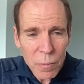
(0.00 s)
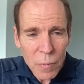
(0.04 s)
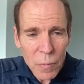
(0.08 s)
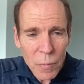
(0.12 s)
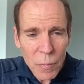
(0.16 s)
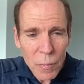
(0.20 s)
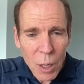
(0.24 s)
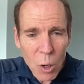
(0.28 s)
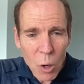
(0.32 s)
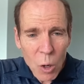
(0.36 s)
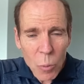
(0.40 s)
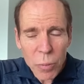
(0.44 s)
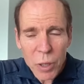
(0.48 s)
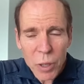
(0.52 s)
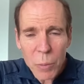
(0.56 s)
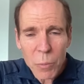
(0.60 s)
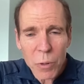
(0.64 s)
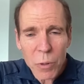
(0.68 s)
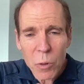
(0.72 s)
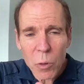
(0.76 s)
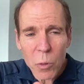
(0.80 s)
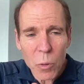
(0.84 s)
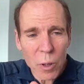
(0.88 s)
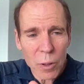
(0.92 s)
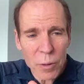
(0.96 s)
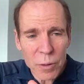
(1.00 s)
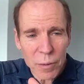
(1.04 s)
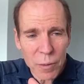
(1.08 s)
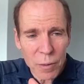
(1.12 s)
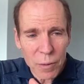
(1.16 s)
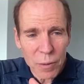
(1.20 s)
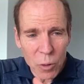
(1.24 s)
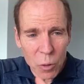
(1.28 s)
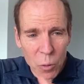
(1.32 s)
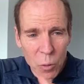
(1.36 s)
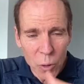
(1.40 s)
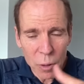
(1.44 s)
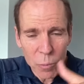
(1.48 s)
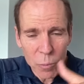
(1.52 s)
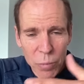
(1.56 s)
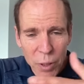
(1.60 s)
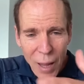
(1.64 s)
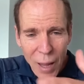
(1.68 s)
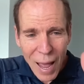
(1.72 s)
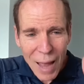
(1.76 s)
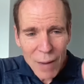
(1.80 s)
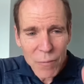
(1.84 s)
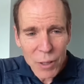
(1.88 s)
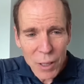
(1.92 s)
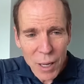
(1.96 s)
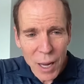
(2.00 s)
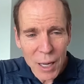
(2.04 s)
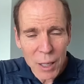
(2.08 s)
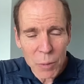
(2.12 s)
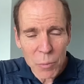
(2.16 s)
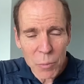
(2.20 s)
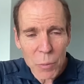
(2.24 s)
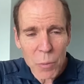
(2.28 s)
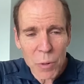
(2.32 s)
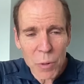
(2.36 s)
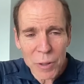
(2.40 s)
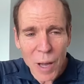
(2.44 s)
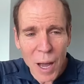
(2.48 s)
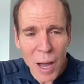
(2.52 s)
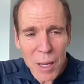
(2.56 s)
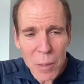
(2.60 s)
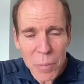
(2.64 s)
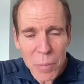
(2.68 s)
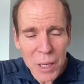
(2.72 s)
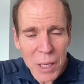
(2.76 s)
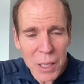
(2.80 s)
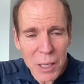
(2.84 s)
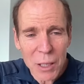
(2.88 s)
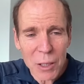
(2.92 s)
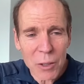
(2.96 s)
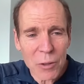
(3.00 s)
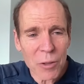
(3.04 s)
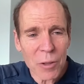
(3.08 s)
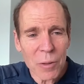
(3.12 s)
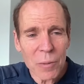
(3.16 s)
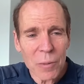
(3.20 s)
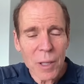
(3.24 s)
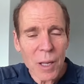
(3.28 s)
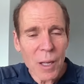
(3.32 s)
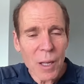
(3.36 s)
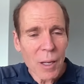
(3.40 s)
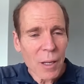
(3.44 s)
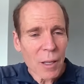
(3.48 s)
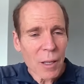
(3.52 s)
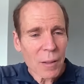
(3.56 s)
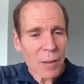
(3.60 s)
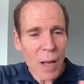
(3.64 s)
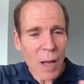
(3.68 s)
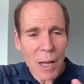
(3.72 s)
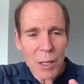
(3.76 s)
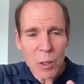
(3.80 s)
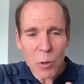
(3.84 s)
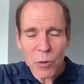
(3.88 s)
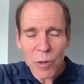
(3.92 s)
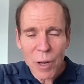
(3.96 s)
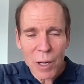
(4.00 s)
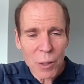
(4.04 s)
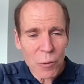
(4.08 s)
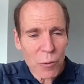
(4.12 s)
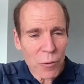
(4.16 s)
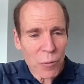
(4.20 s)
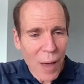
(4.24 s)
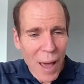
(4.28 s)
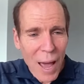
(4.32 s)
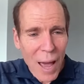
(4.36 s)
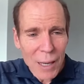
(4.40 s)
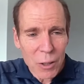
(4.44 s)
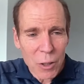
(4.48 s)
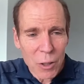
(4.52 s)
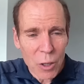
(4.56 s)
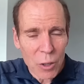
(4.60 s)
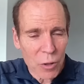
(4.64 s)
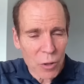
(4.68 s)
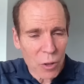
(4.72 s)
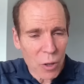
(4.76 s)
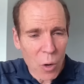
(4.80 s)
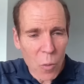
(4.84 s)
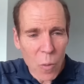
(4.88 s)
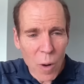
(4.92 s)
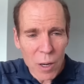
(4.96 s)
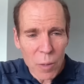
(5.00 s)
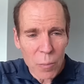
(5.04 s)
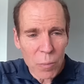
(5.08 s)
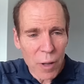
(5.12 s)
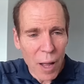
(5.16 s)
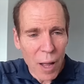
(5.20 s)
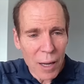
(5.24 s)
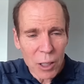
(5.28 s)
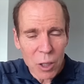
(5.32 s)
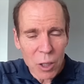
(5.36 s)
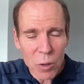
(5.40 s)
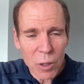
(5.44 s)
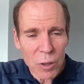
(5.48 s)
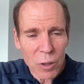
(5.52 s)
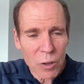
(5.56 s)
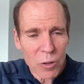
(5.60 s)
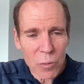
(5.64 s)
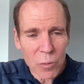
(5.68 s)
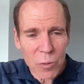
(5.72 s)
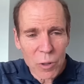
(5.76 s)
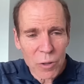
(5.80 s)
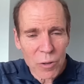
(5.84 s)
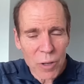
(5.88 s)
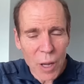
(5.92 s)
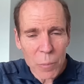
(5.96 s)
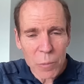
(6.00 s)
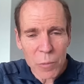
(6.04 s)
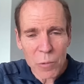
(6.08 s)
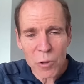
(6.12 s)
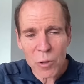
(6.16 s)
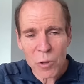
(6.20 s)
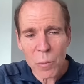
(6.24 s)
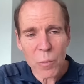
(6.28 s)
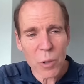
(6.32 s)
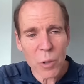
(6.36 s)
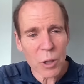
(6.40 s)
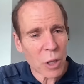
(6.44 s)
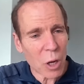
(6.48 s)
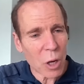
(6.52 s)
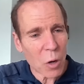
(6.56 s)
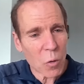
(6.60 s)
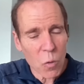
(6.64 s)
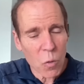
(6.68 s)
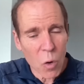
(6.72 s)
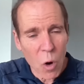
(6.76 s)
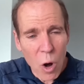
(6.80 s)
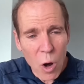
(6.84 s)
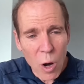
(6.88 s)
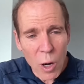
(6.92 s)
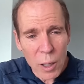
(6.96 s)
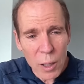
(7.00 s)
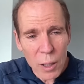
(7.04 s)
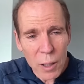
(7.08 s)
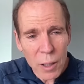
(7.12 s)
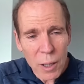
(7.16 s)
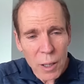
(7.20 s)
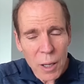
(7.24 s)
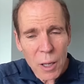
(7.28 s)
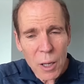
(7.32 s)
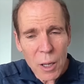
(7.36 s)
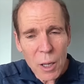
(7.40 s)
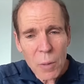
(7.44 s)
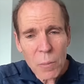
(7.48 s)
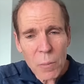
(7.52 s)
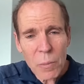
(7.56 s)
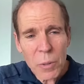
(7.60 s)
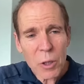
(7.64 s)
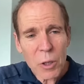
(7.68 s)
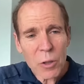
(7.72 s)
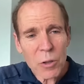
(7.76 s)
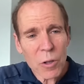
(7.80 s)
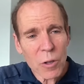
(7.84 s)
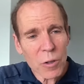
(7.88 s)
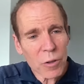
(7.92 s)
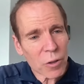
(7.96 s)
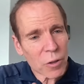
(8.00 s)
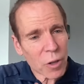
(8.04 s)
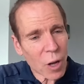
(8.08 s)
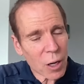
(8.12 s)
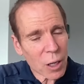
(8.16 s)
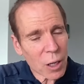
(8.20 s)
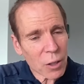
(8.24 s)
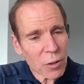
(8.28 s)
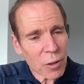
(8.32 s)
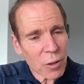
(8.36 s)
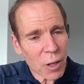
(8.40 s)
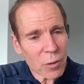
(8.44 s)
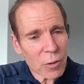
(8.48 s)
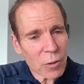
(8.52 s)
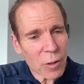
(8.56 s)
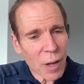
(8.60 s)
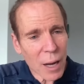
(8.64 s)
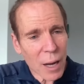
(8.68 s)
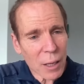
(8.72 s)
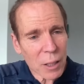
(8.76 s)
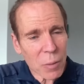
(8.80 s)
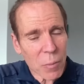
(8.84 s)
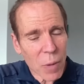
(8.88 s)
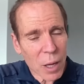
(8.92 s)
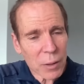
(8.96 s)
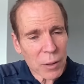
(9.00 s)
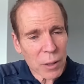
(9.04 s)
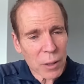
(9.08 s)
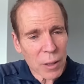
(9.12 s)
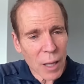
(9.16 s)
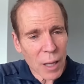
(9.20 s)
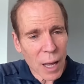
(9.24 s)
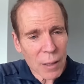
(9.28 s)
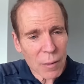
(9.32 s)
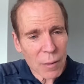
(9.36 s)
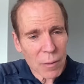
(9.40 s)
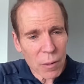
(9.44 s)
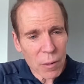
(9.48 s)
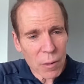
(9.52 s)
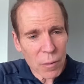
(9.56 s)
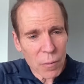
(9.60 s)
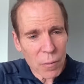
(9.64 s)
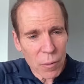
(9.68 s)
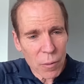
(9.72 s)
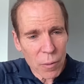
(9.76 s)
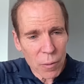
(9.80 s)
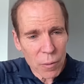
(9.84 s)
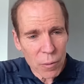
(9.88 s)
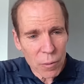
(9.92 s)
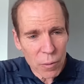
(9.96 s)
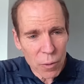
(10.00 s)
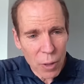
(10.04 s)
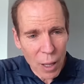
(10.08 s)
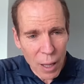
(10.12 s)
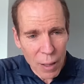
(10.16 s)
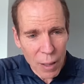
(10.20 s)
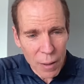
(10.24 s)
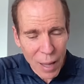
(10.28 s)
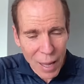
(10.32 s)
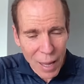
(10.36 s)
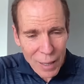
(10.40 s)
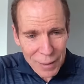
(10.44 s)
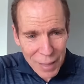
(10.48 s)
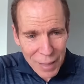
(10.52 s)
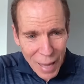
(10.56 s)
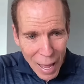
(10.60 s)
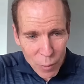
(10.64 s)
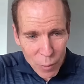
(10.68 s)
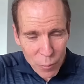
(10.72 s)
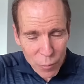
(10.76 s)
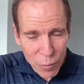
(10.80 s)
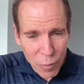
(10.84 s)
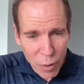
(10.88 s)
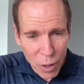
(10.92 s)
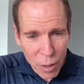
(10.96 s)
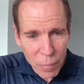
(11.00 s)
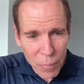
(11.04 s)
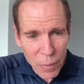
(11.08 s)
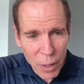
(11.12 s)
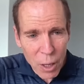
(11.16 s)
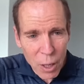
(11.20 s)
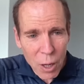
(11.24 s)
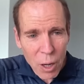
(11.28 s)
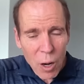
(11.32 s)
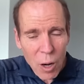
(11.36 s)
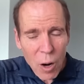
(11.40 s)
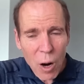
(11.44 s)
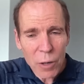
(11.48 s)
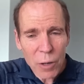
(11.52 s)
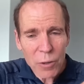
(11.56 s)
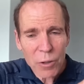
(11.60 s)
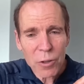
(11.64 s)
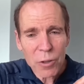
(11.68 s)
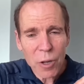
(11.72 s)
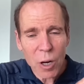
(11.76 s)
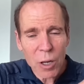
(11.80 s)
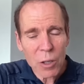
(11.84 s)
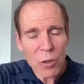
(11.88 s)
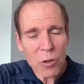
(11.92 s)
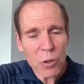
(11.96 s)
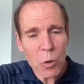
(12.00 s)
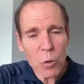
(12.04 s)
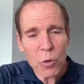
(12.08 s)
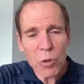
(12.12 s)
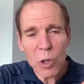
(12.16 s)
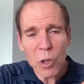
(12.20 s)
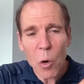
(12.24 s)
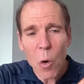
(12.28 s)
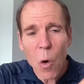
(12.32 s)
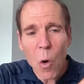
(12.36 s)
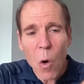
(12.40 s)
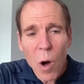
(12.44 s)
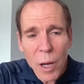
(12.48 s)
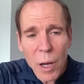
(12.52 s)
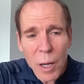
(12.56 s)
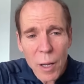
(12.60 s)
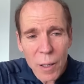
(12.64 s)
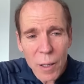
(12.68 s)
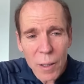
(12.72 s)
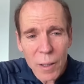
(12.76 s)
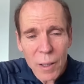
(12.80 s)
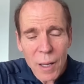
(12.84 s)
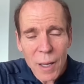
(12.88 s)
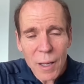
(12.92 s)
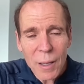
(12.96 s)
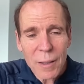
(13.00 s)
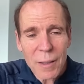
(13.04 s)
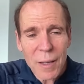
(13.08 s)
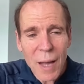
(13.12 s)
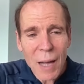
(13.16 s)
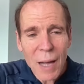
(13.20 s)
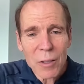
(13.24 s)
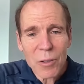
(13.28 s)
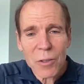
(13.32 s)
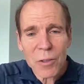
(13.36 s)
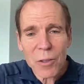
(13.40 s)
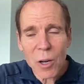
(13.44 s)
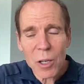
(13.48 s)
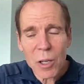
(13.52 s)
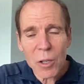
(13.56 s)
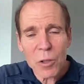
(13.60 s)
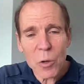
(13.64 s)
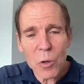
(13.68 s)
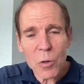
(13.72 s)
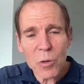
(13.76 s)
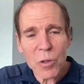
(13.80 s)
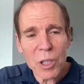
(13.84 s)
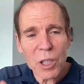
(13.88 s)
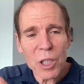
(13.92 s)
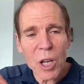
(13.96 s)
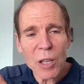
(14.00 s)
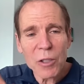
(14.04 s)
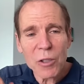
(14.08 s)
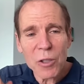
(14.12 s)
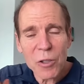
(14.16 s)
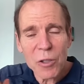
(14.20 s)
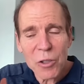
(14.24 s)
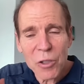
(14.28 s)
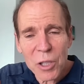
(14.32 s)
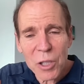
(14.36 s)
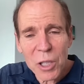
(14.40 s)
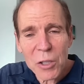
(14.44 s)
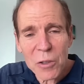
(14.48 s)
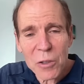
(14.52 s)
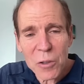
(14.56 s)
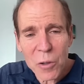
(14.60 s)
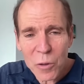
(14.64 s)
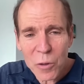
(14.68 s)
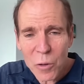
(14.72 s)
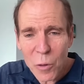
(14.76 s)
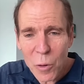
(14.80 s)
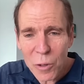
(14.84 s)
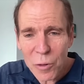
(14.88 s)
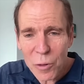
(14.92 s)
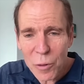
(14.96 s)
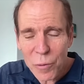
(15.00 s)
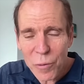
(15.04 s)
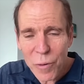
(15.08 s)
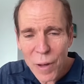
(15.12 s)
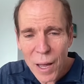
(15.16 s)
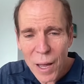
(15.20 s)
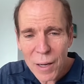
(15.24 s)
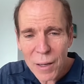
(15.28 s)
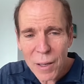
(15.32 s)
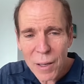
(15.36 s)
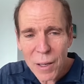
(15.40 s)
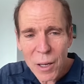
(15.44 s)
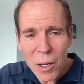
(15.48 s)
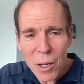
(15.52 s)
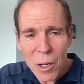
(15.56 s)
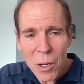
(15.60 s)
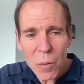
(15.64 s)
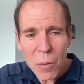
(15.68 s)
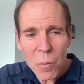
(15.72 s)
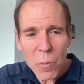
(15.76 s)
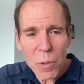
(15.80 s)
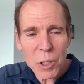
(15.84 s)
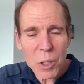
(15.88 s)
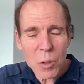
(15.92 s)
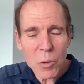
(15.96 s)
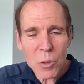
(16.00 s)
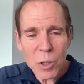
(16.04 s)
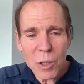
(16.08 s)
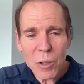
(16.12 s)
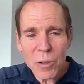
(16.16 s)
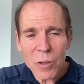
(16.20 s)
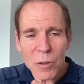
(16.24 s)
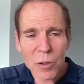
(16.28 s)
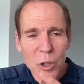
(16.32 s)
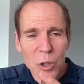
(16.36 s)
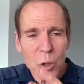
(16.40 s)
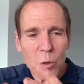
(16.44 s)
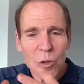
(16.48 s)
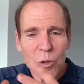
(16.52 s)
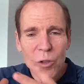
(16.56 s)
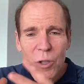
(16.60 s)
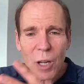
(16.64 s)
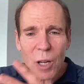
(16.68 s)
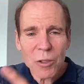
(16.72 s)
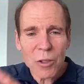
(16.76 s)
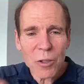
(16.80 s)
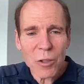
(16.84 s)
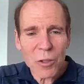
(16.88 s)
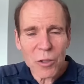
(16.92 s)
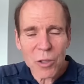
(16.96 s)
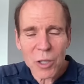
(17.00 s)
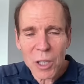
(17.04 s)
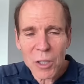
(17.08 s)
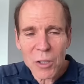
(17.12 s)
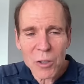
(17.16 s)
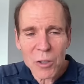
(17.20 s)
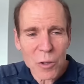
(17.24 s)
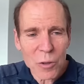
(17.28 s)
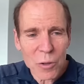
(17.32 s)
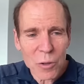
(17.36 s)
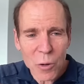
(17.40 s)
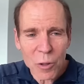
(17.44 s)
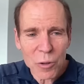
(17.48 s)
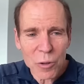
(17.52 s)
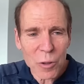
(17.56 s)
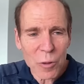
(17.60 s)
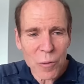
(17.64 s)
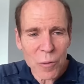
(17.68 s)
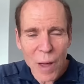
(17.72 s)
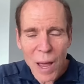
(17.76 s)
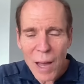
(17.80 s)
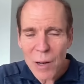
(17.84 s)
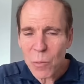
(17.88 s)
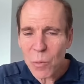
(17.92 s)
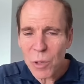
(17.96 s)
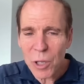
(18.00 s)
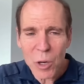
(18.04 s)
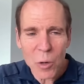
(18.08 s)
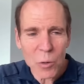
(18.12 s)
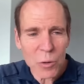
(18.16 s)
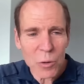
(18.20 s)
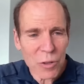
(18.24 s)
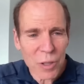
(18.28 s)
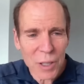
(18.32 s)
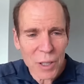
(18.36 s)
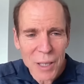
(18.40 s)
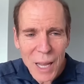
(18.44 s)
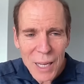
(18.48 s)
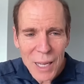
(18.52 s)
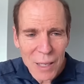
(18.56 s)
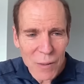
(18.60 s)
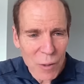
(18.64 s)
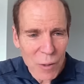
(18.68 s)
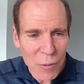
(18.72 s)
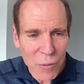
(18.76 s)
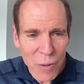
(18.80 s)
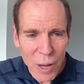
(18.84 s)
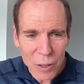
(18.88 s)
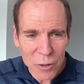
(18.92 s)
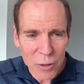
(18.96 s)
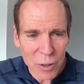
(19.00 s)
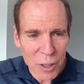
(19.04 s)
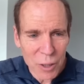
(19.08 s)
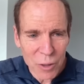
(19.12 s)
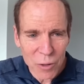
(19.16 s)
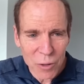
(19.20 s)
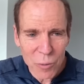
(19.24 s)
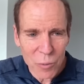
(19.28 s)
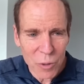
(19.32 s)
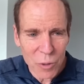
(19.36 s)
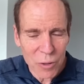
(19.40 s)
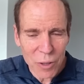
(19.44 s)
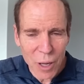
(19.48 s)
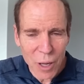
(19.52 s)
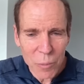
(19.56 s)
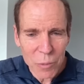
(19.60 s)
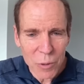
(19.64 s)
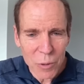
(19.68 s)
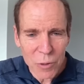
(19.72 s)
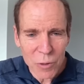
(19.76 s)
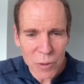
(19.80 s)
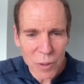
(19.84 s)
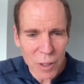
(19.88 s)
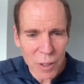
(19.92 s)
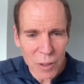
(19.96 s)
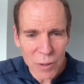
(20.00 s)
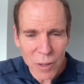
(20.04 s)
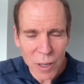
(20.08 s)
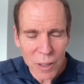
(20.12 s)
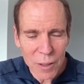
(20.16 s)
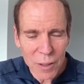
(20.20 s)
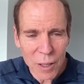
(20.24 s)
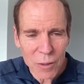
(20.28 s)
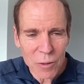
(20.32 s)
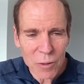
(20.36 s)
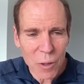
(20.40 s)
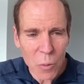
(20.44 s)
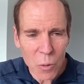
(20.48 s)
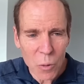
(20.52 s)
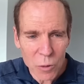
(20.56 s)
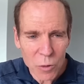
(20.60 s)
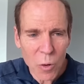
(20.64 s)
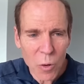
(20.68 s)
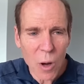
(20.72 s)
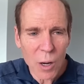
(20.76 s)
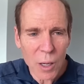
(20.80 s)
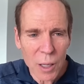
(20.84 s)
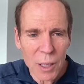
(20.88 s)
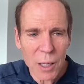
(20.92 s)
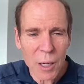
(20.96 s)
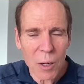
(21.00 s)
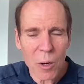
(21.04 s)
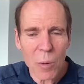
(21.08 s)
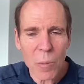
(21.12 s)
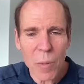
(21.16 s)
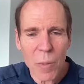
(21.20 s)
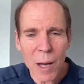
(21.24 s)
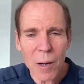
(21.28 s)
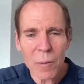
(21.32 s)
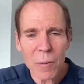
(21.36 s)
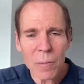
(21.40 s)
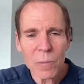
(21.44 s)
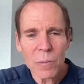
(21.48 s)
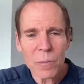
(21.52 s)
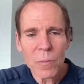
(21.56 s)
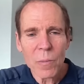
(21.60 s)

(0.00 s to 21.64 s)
There are people who are who are advocating people with diabetes not use any fat because you don't want to block your insulin receptors, but they're wrong because the studies they're documenting that that that data from are studies using oil, not studies using nuts and seeds as a source of fat. When you need use nuts and seeds as a source of fat, we don't see negative effects on insulin receptors and things like that. So we're talking here about